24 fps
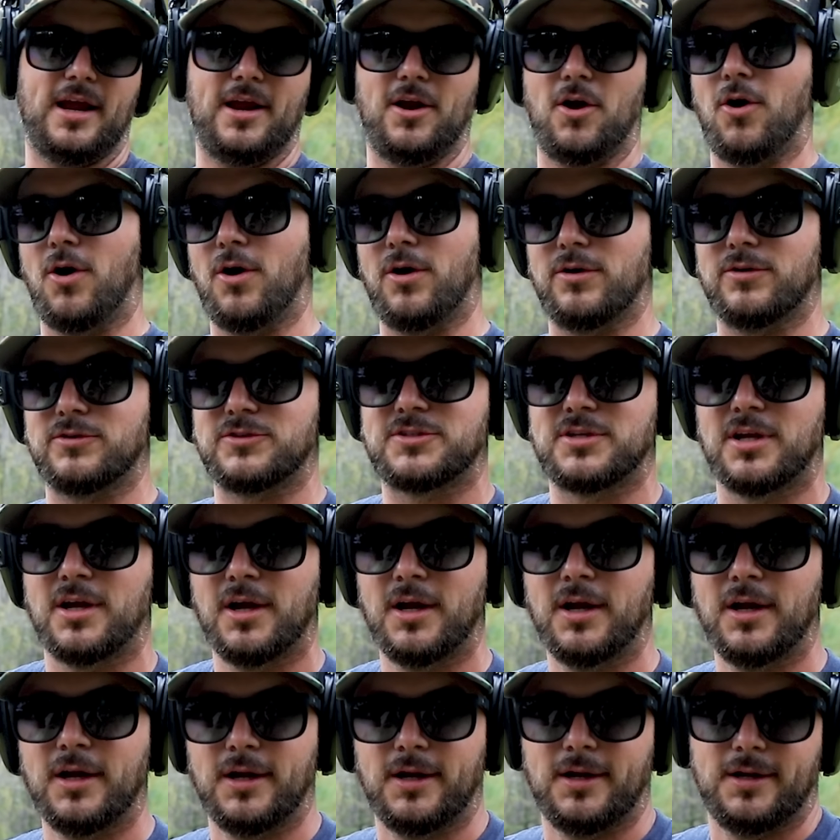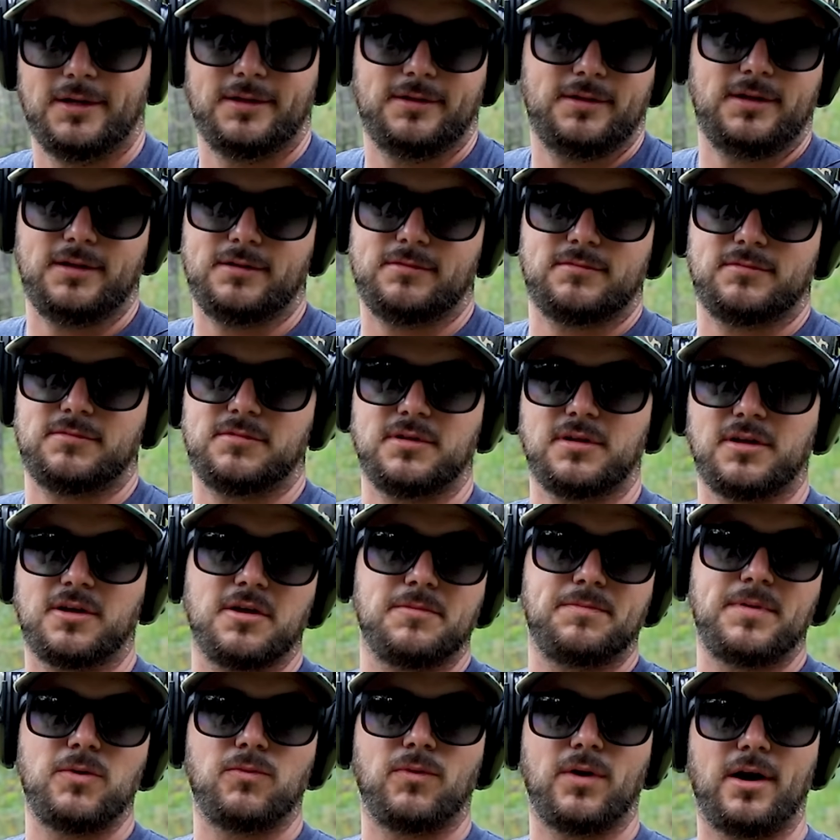ARs. it
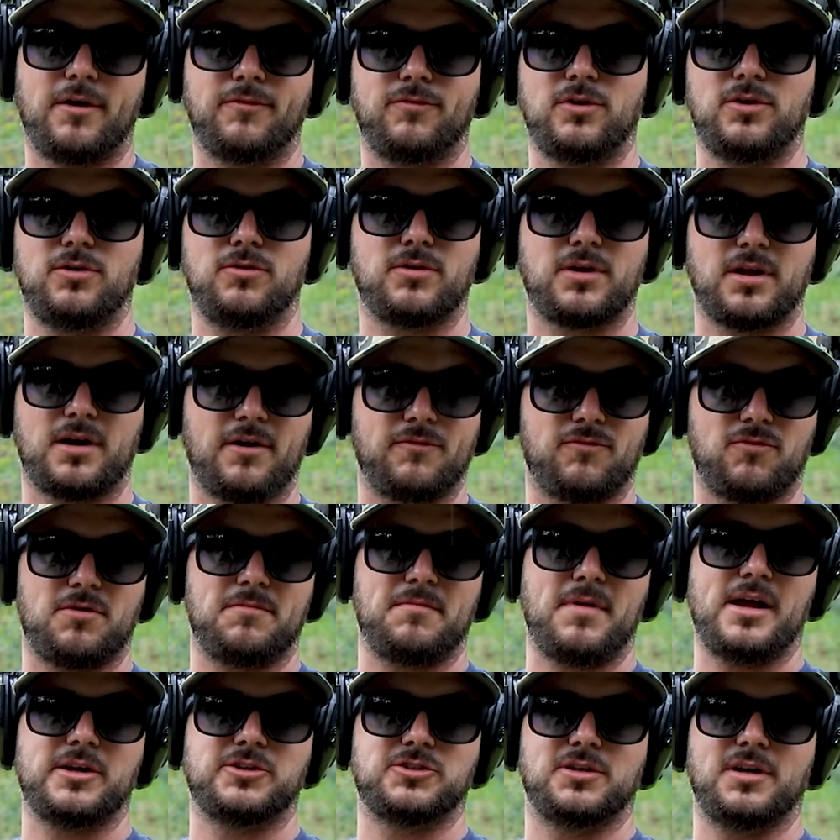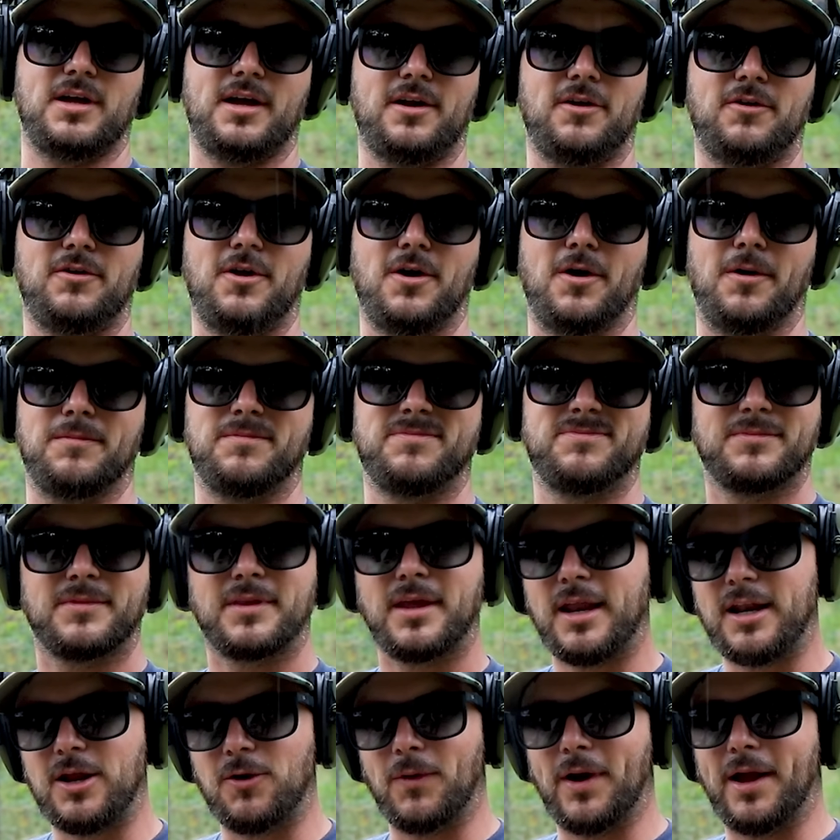could be whatever you could ever imagine, I don't know.
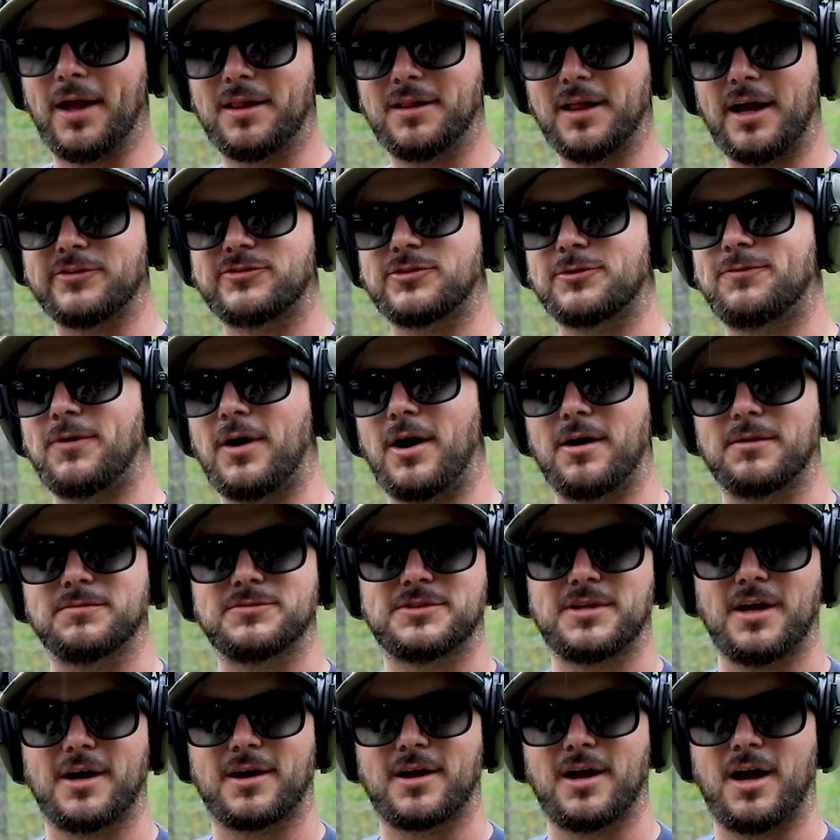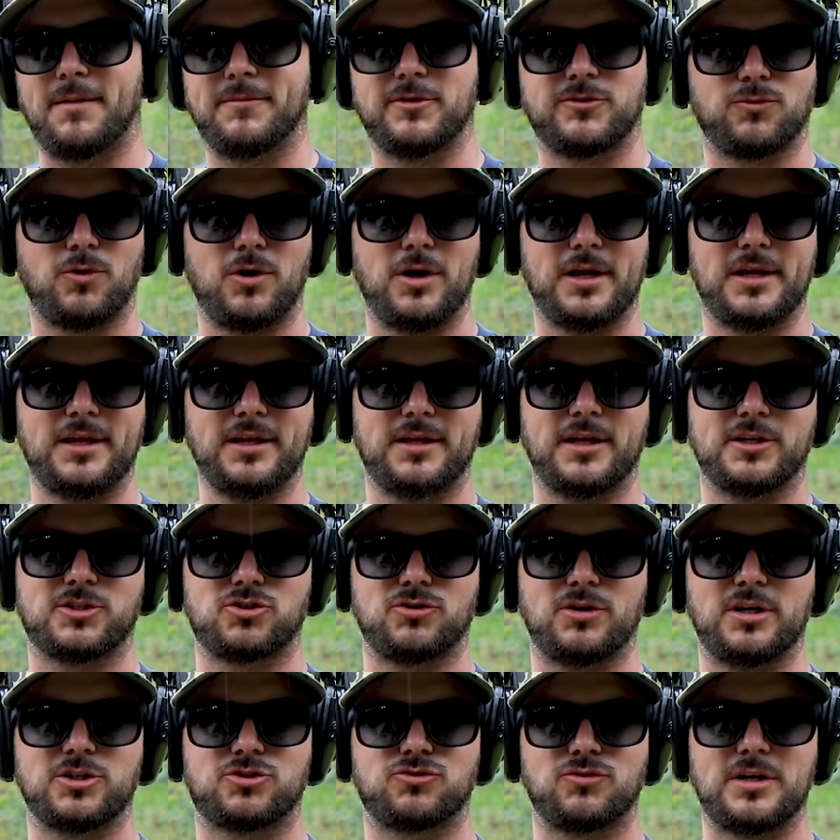Anyway, classicfirearms.com is where you can get
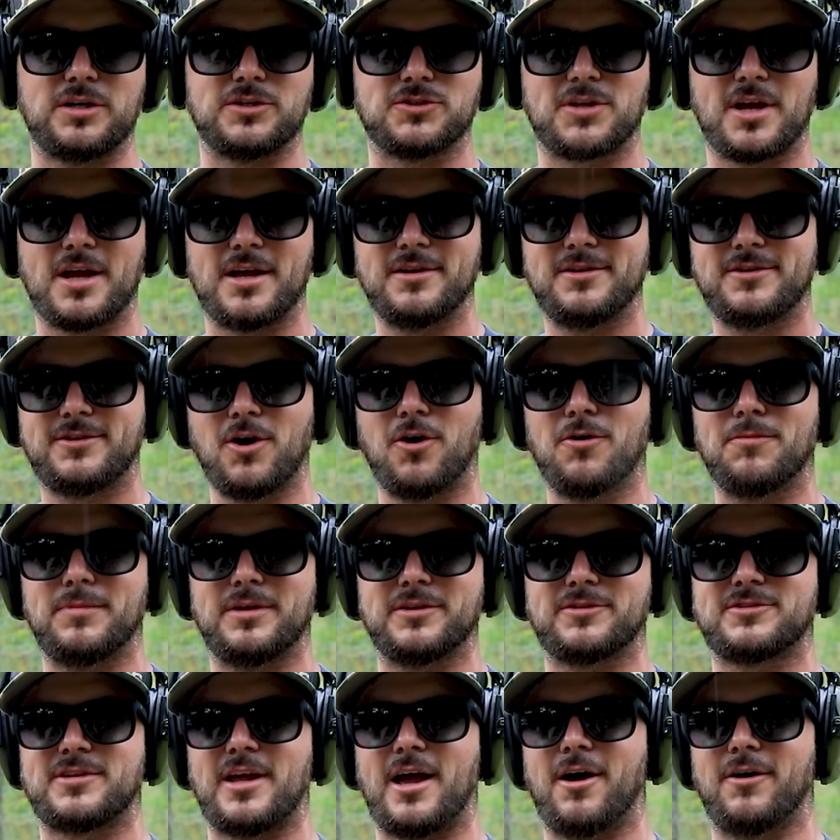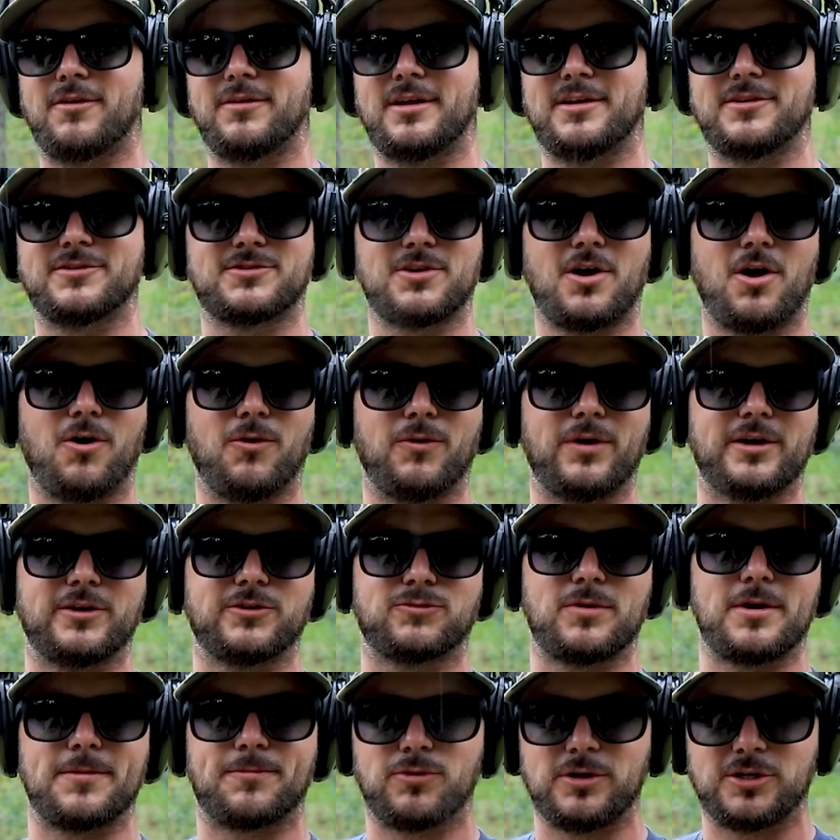your entries. Don't miss out. As
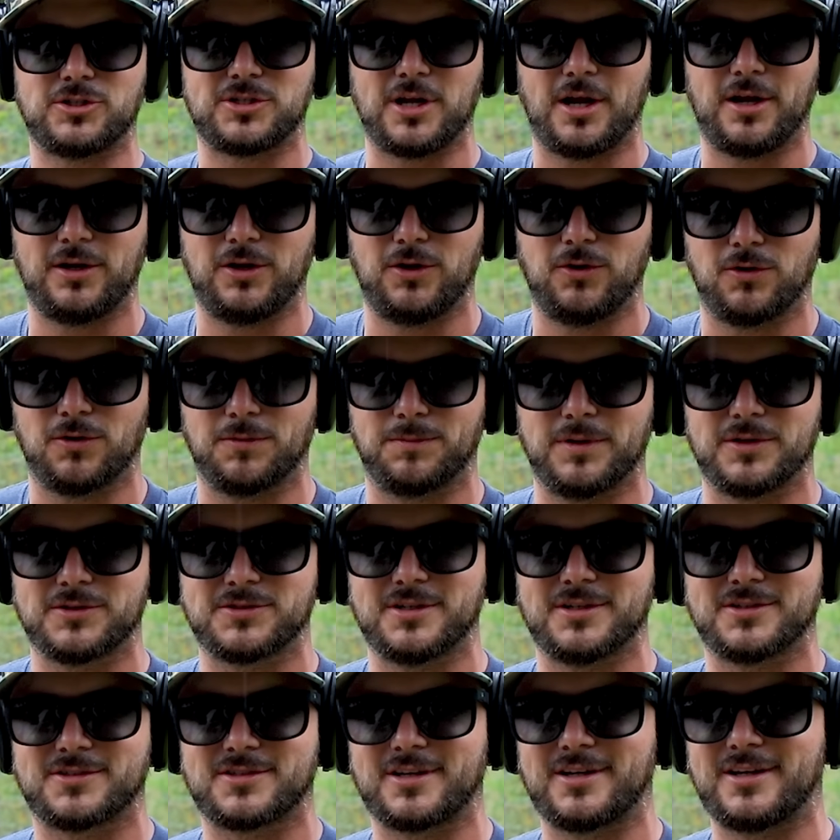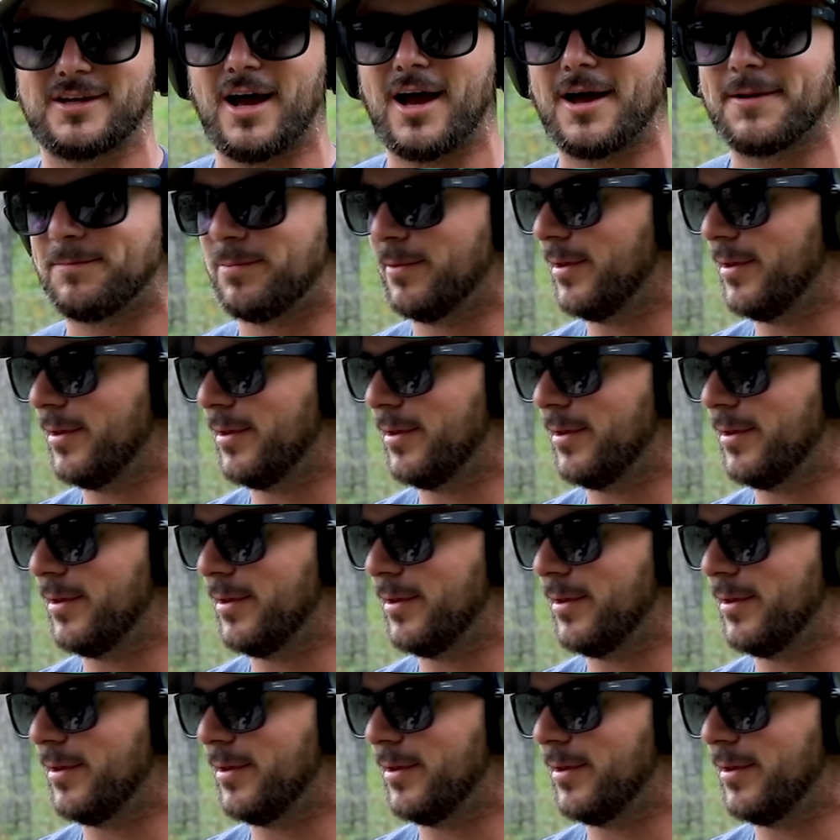always, we appreciate you and your business. God